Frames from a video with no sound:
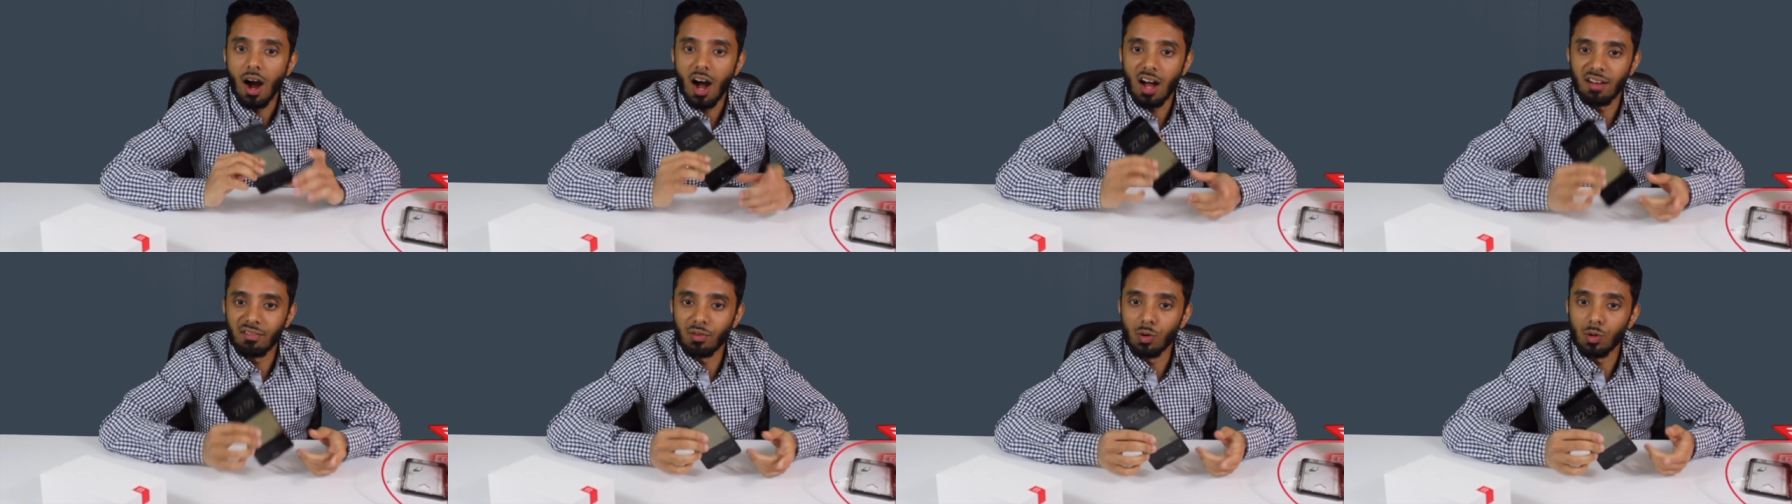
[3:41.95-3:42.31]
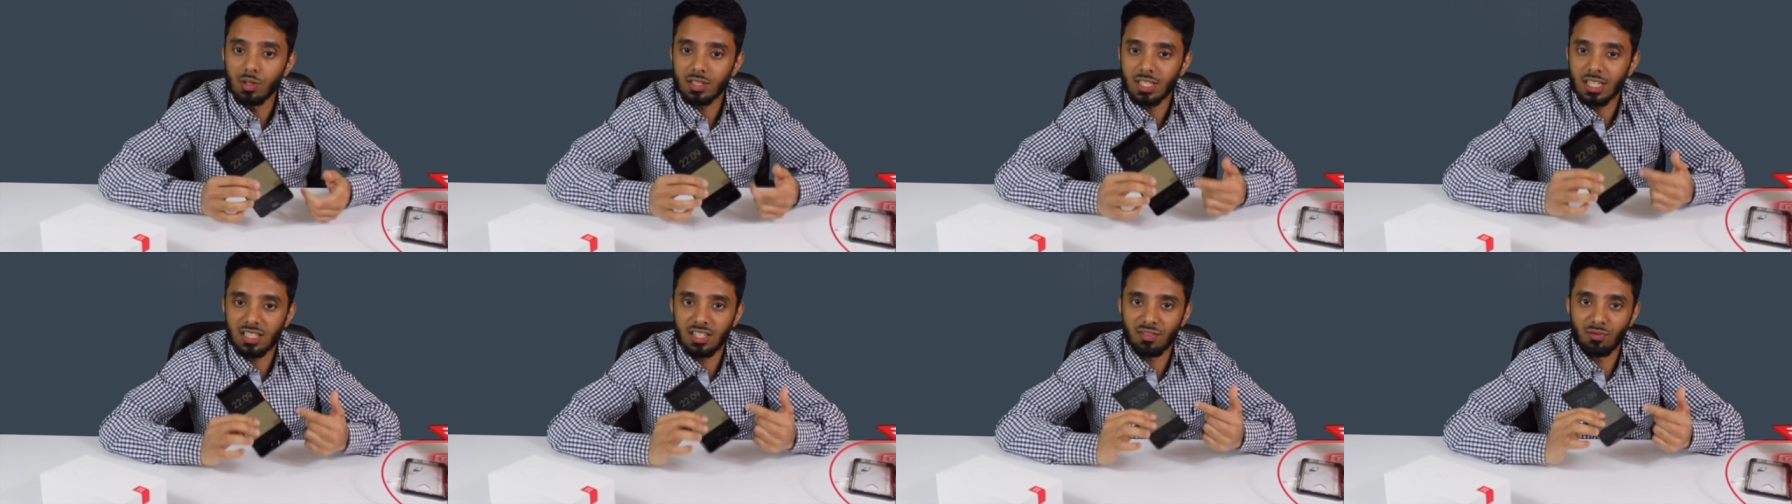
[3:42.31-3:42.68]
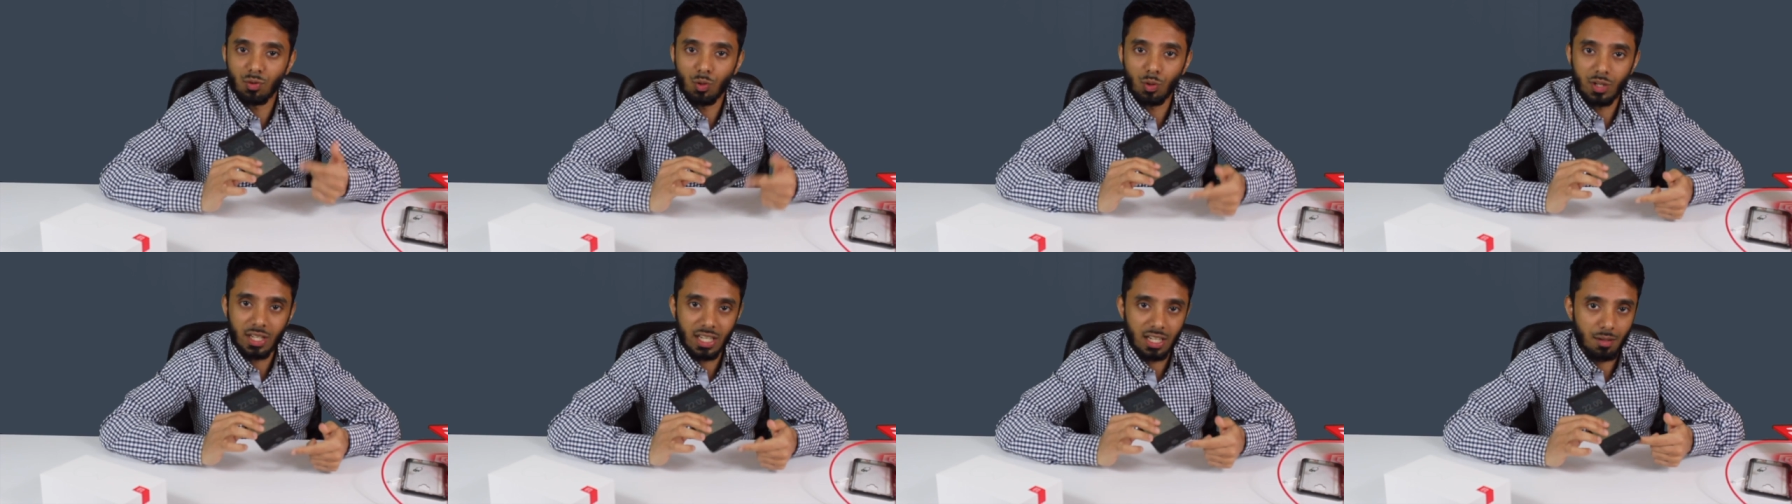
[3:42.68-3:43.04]
I've got a
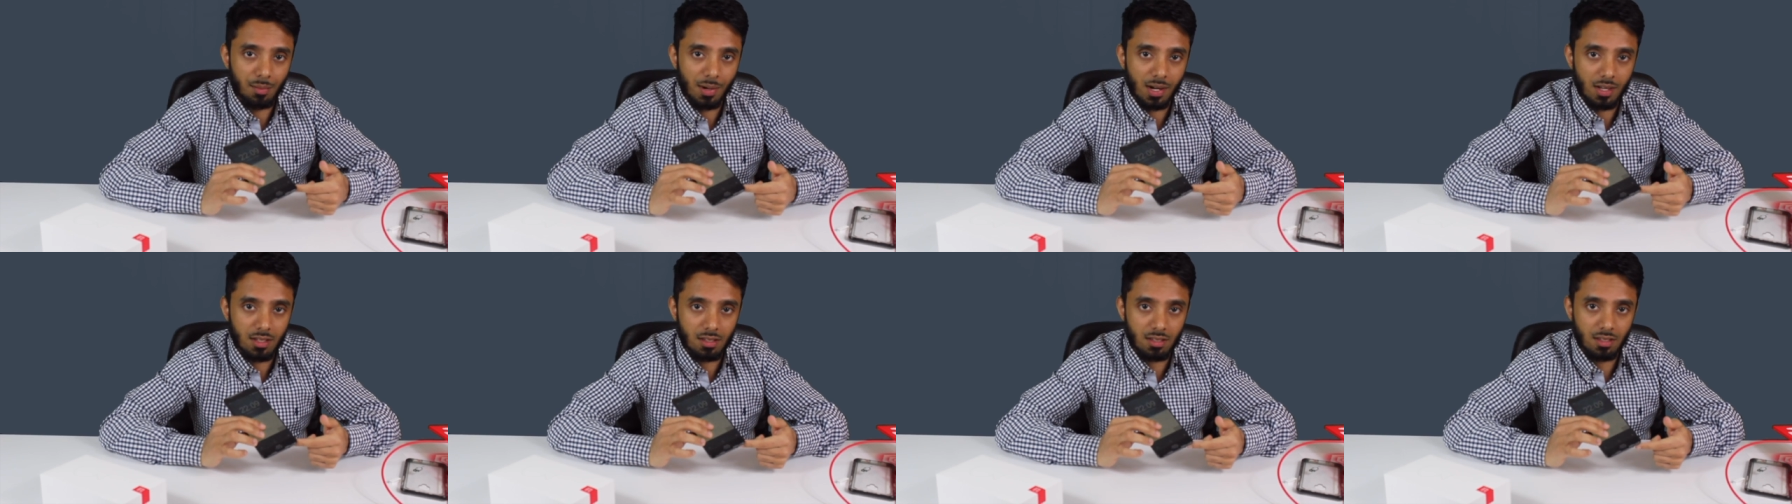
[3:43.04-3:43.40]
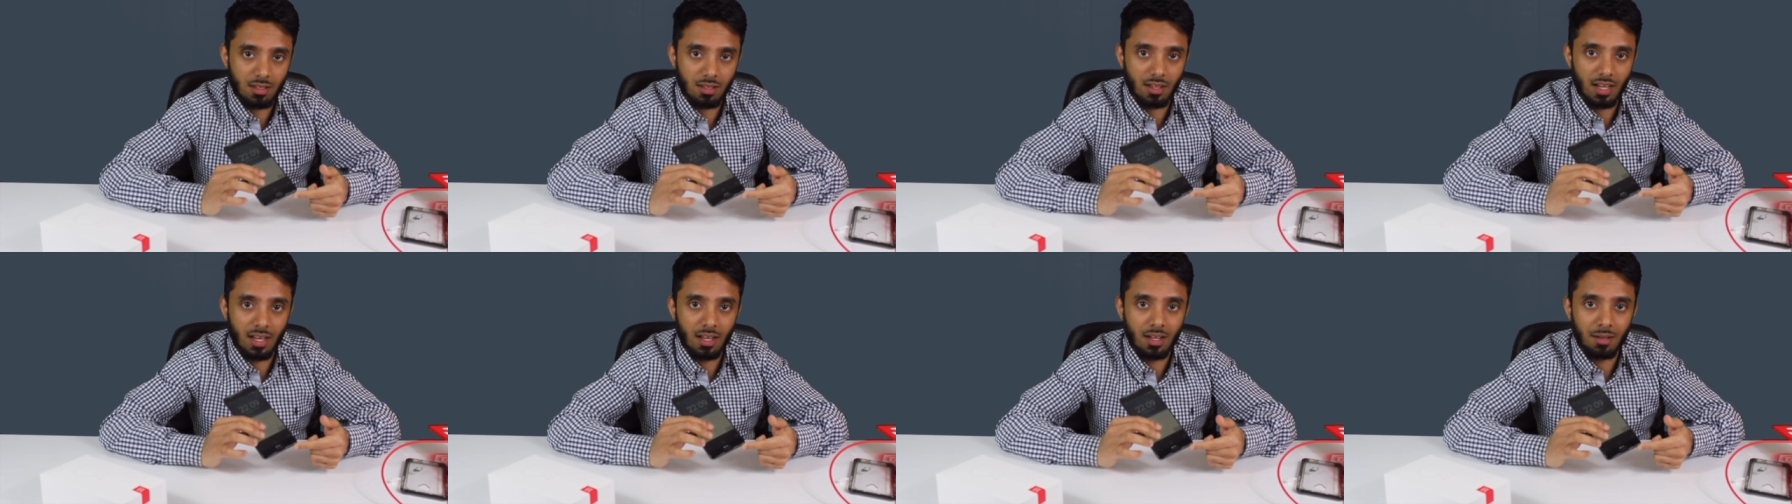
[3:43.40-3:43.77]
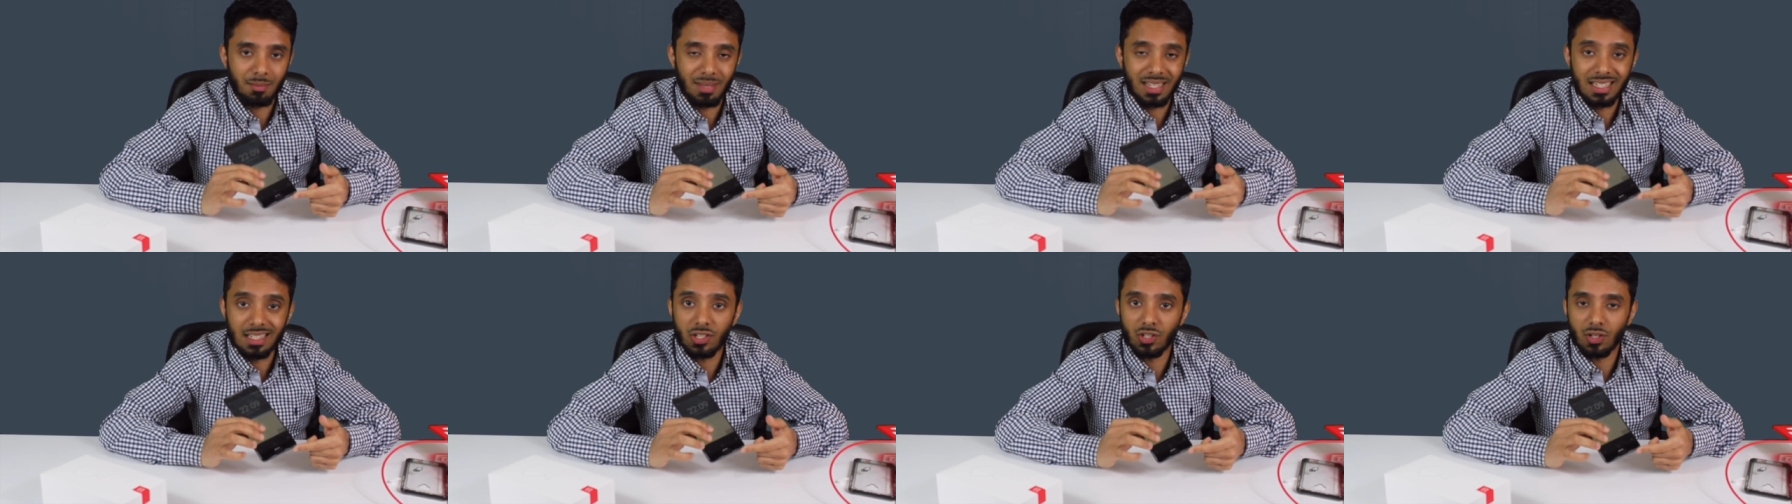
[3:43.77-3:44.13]

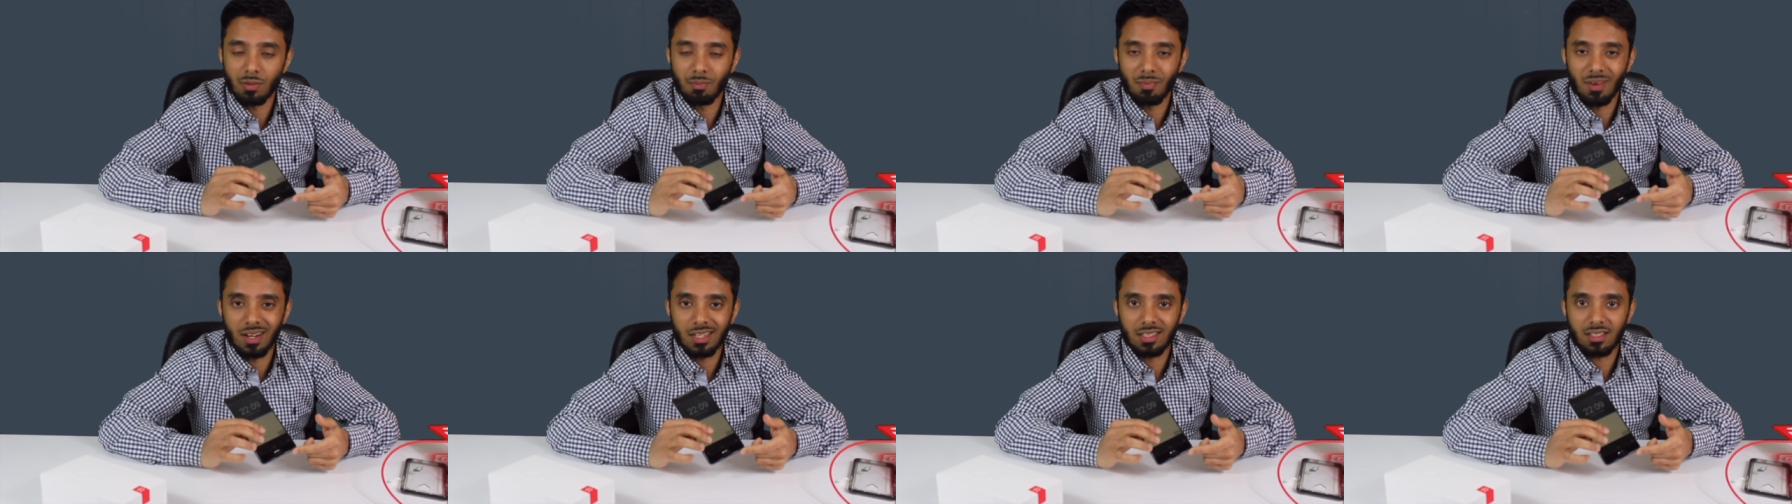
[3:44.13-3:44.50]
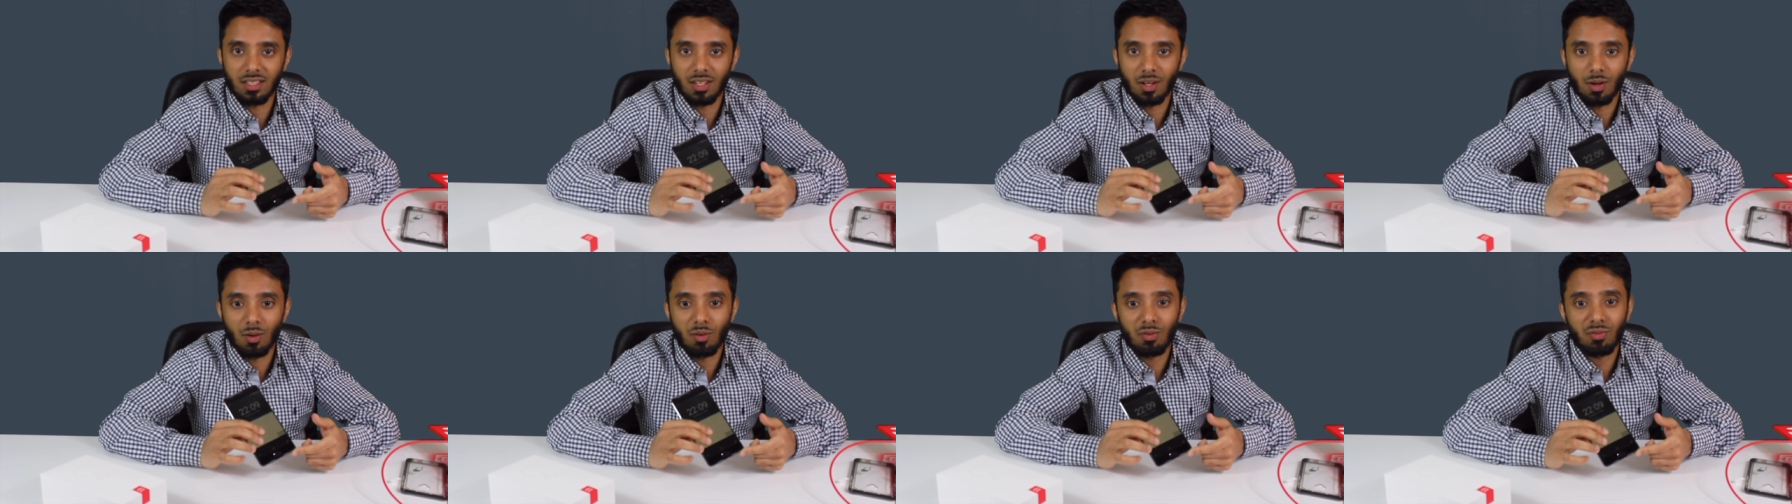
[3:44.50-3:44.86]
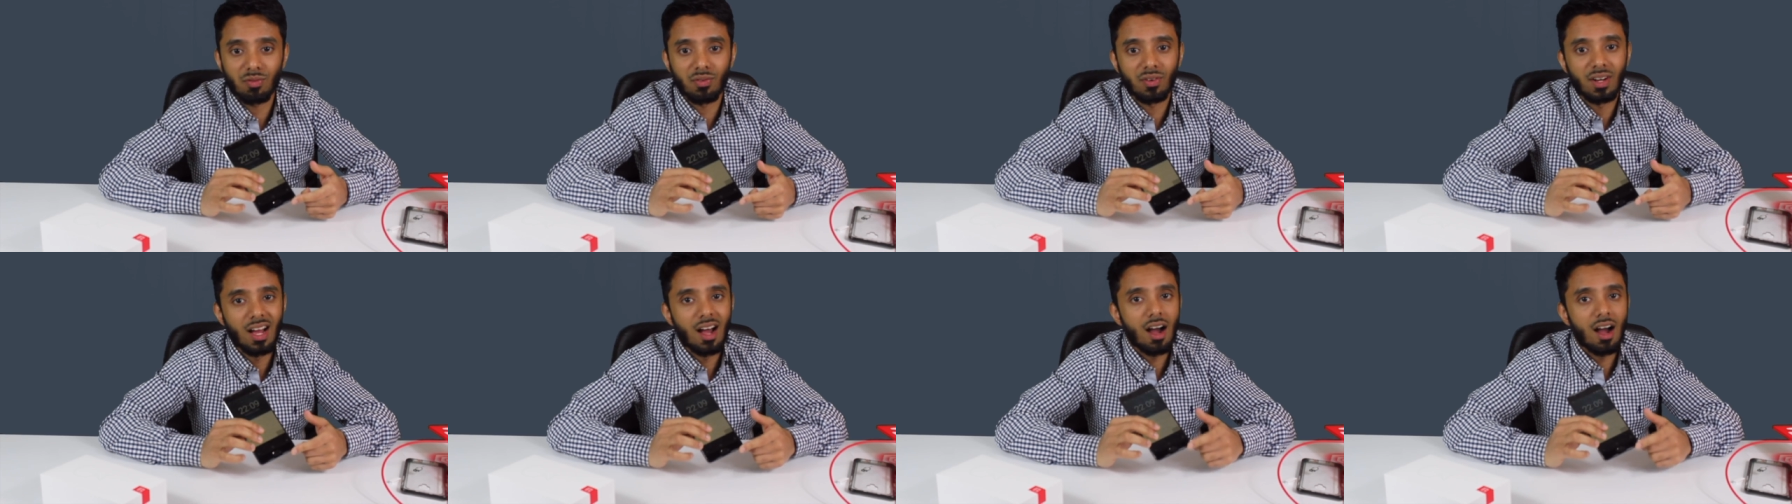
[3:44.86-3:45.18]
64GB edition myself.